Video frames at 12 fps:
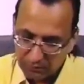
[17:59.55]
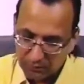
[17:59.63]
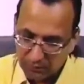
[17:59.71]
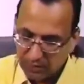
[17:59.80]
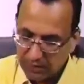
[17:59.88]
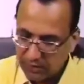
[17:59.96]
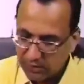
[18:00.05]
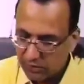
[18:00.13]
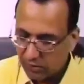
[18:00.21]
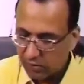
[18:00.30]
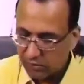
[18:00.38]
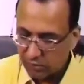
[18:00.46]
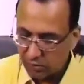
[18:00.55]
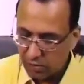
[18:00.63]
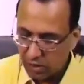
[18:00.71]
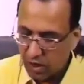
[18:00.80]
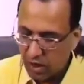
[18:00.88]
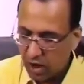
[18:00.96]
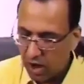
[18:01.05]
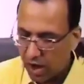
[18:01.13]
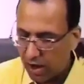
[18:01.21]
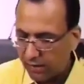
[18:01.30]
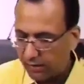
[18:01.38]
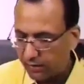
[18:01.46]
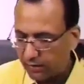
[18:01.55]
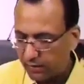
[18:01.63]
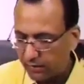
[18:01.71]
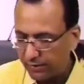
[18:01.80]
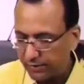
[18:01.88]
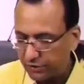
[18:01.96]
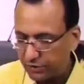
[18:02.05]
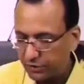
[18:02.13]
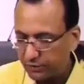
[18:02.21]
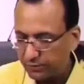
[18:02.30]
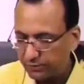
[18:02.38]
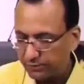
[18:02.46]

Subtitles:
There is also hyaline cartilage,